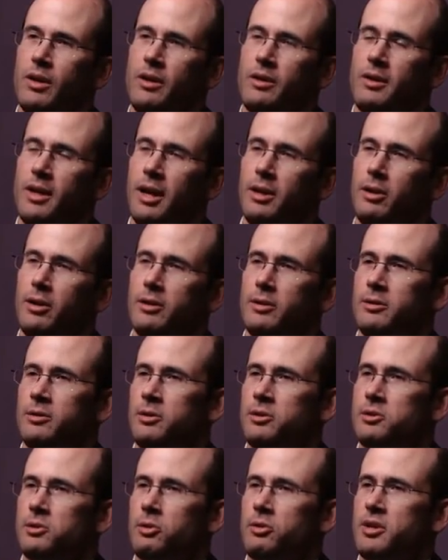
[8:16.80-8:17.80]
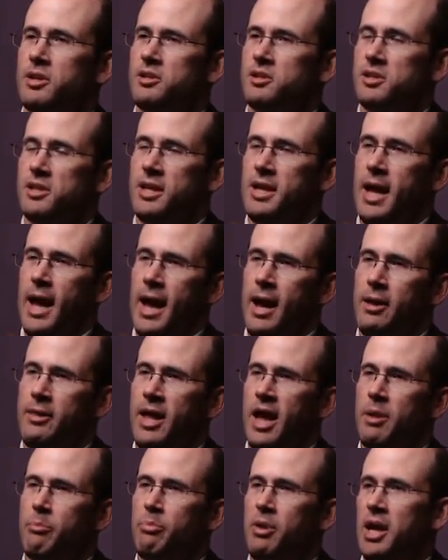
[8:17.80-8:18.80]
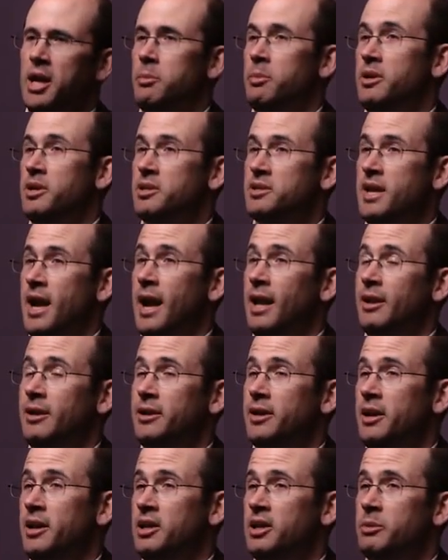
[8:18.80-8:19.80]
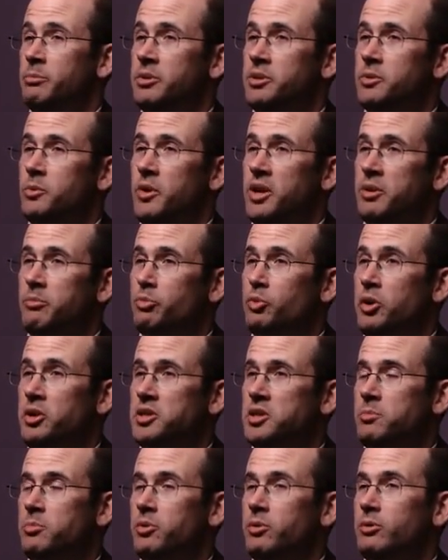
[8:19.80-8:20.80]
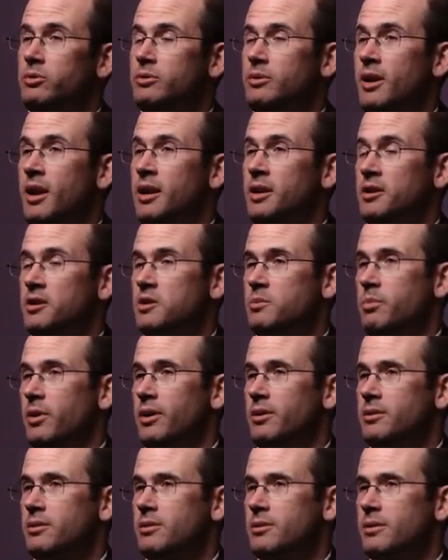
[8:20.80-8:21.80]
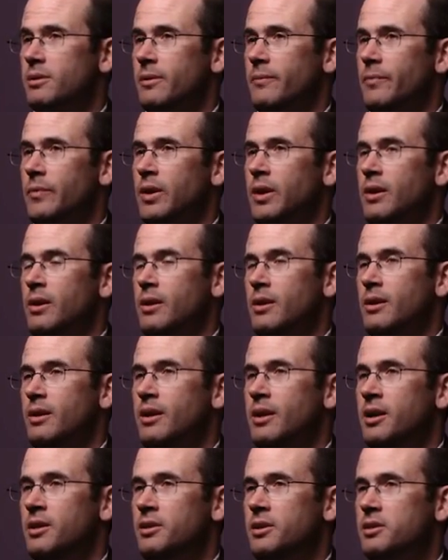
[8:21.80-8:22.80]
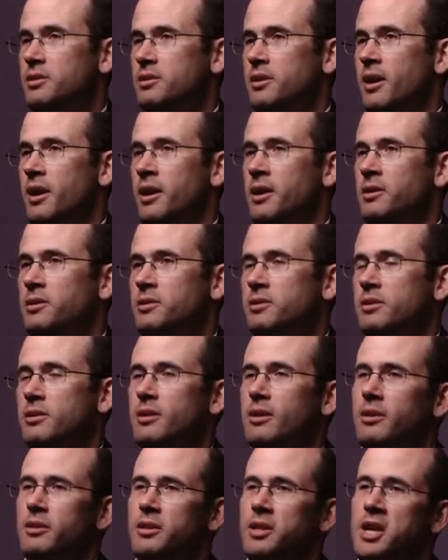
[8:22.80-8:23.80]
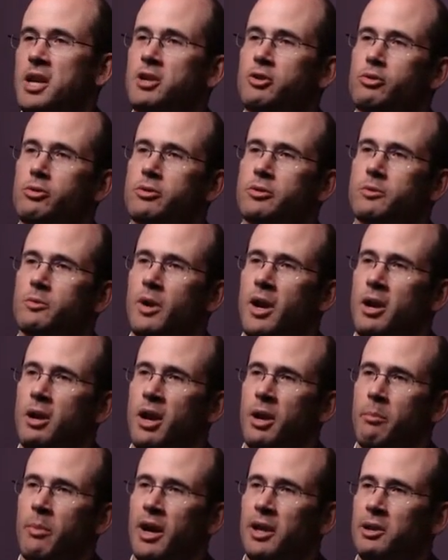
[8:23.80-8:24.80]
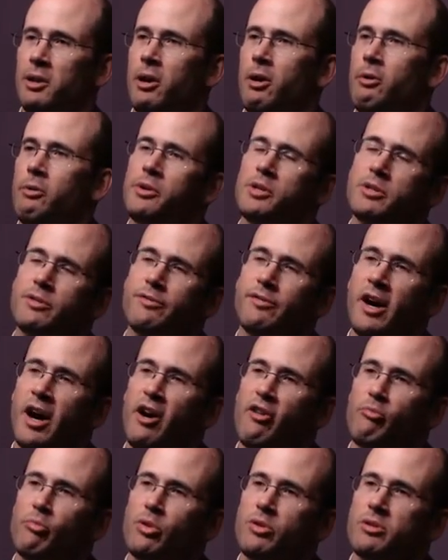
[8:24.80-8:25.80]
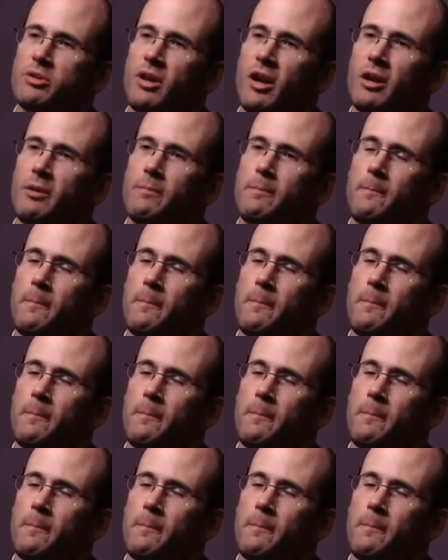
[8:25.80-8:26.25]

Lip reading: Now let's look and see how that payment is allocated between principal and expense. In this case, the interest rate on my loan is 5%.